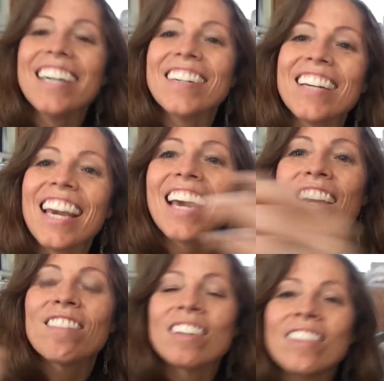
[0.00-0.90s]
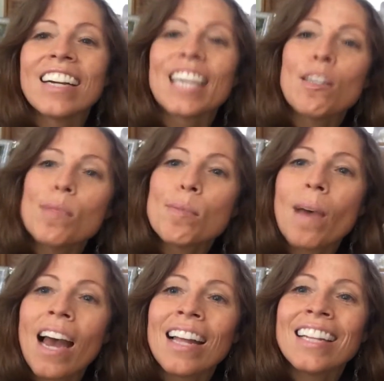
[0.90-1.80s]
Okay, everyone, keep
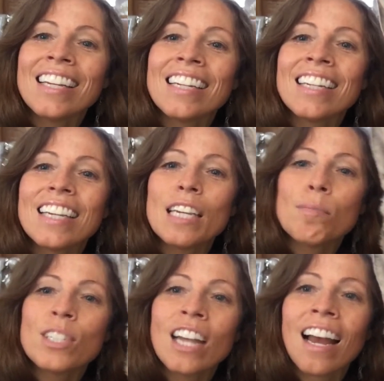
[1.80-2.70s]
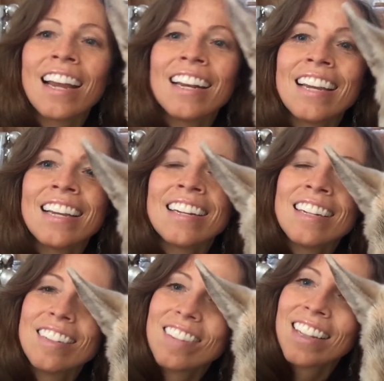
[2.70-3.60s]
smiling, keep shining.
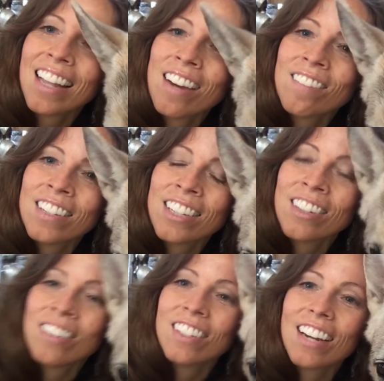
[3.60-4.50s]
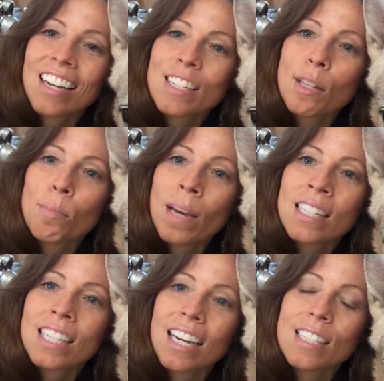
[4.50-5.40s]
We love you. You guys are the
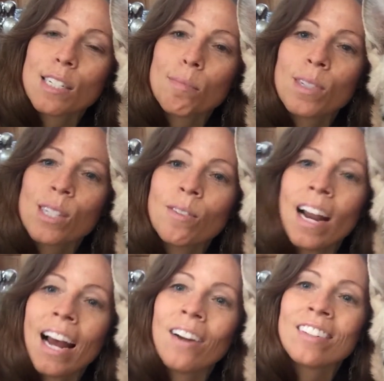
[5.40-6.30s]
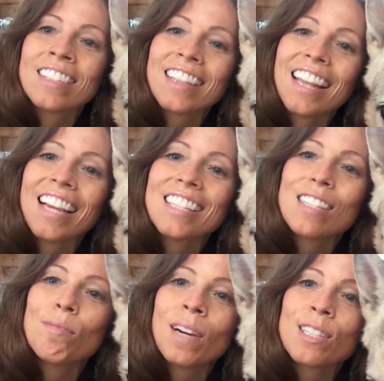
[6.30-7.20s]
best customers around. Thanks
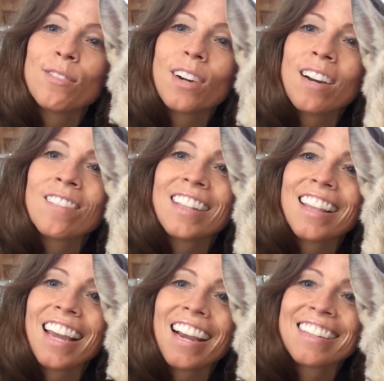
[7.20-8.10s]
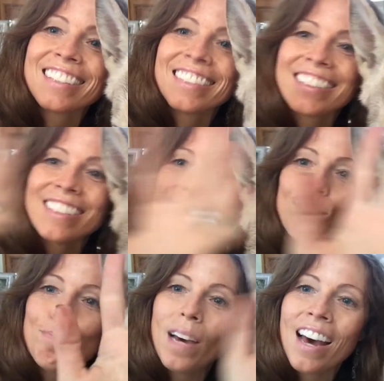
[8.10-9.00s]
so much for everything.
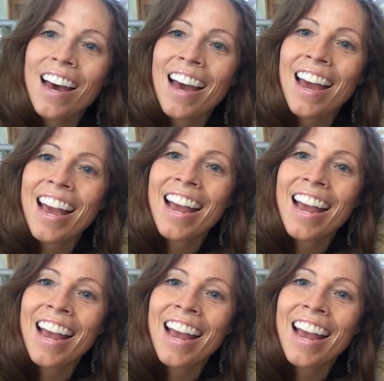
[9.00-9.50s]
Bye.